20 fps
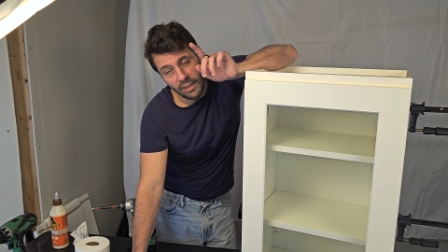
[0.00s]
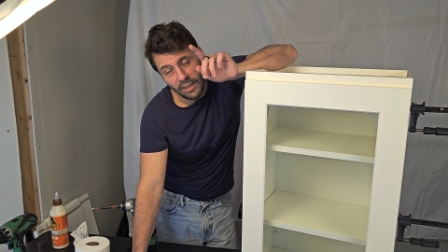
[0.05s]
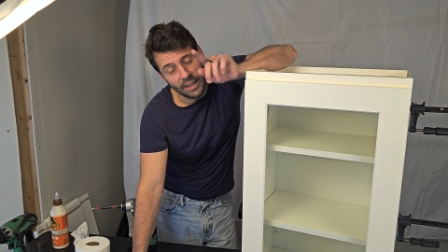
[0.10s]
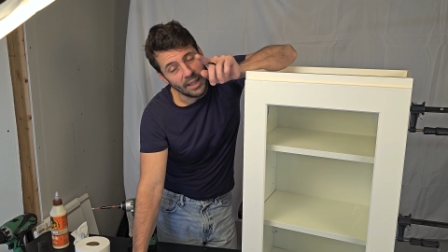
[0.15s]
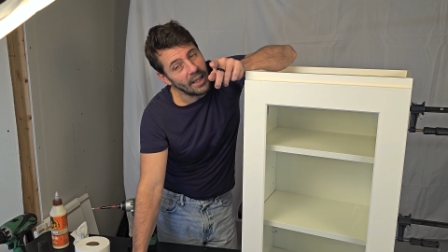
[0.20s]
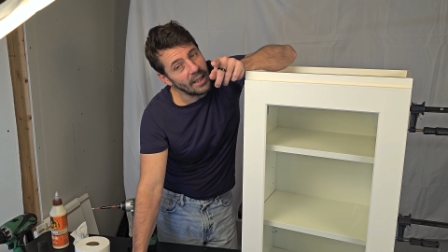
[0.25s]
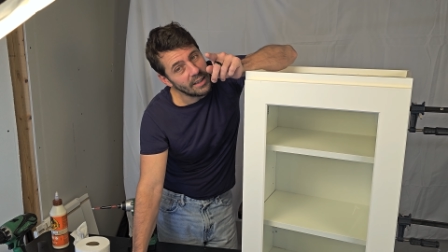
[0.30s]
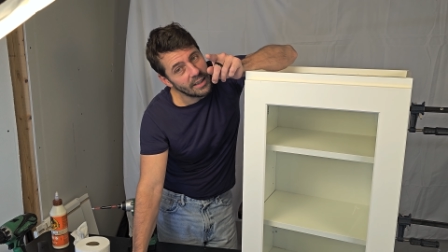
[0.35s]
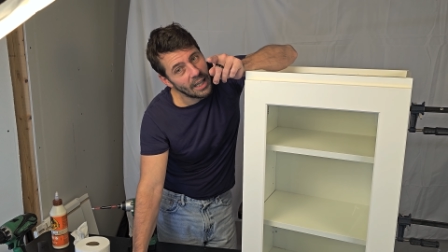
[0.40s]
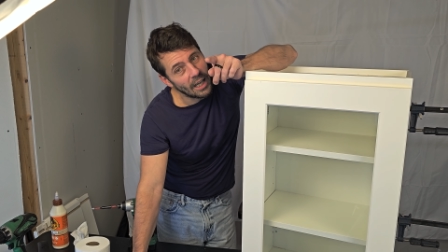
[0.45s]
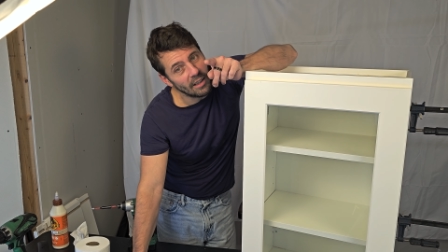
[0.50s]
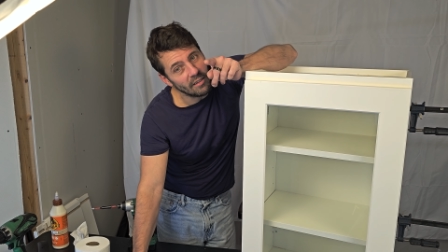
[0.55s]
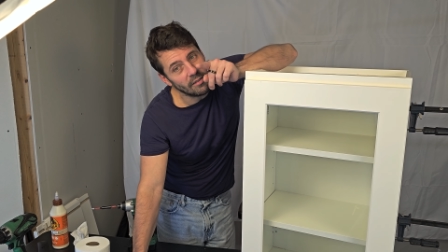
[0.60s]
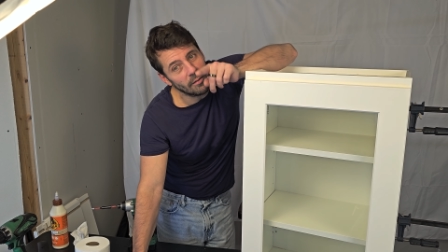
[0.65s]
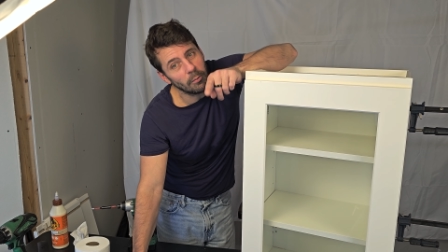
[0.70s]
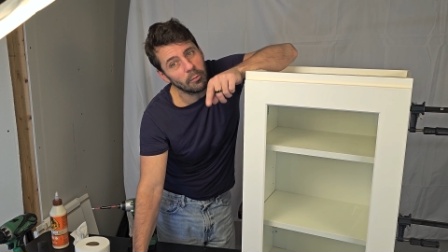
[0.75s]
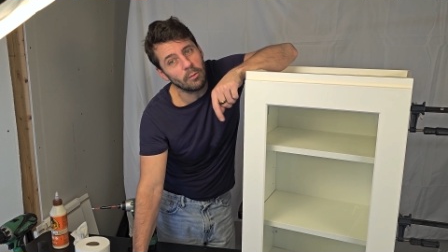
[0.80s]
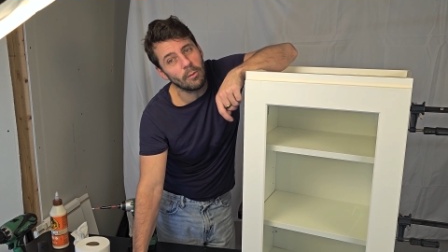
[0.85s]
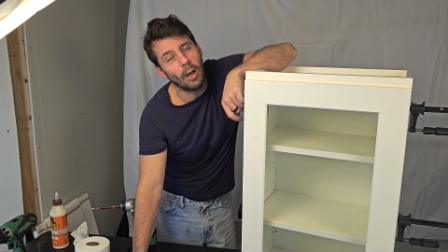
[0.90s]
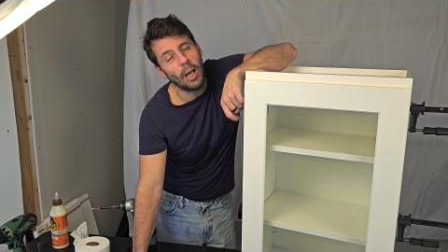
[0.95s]
to hit that
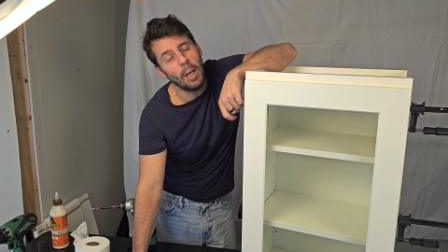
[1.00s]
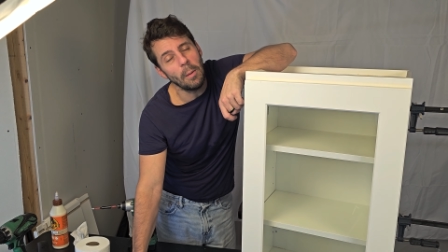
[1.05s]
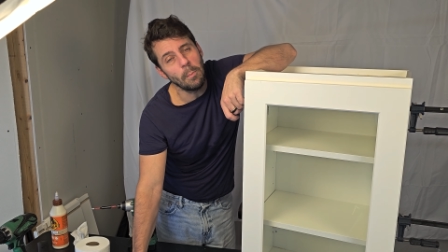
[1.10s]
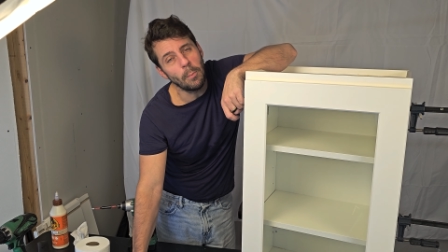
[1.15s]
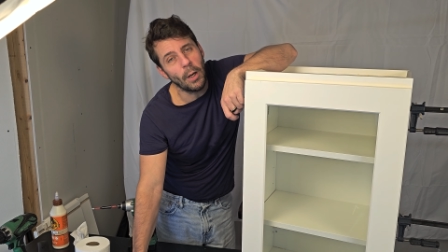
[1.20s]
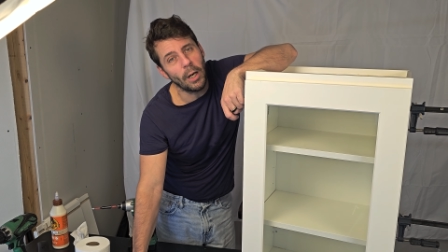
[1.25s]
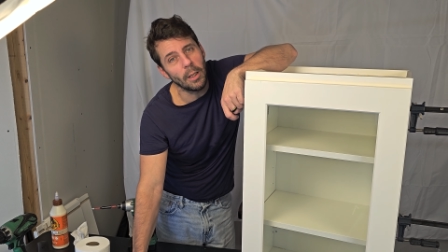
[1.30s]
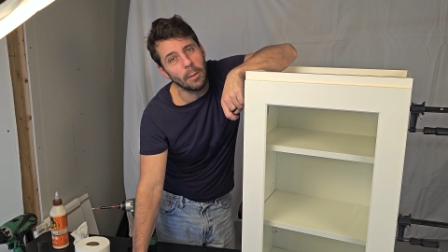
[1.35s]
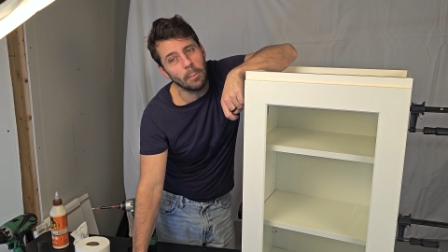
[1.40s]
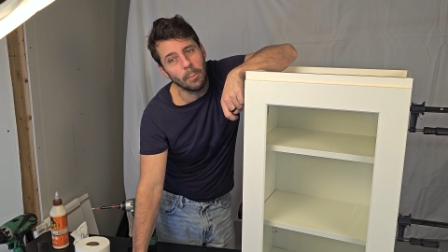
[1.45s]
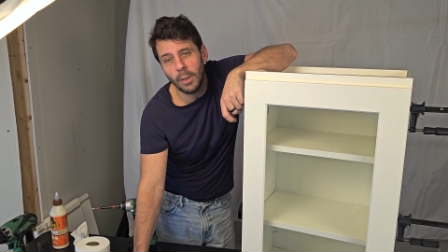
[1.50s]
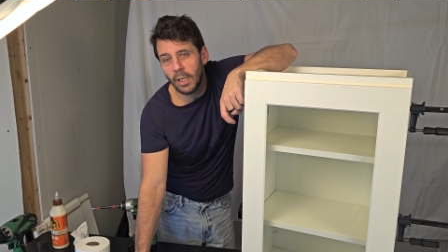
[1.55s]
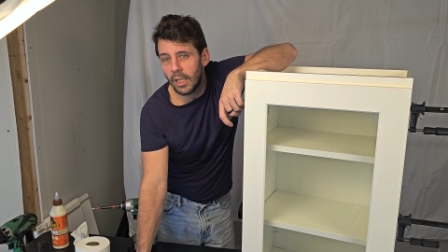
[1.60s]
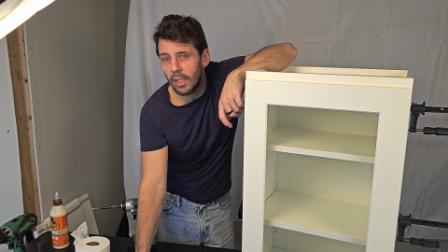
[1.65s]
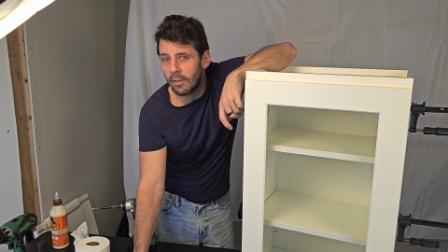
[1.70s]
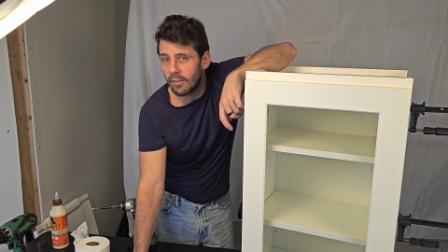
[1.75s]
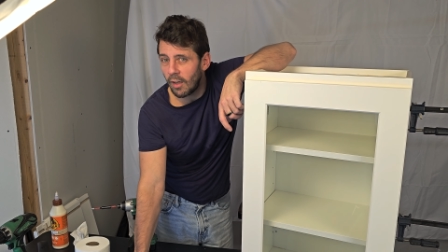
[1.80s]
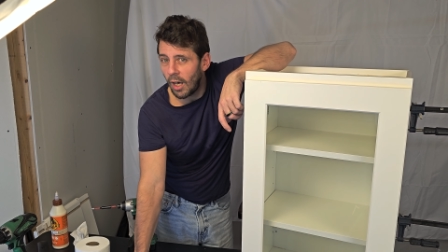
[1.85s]
subscribe button, because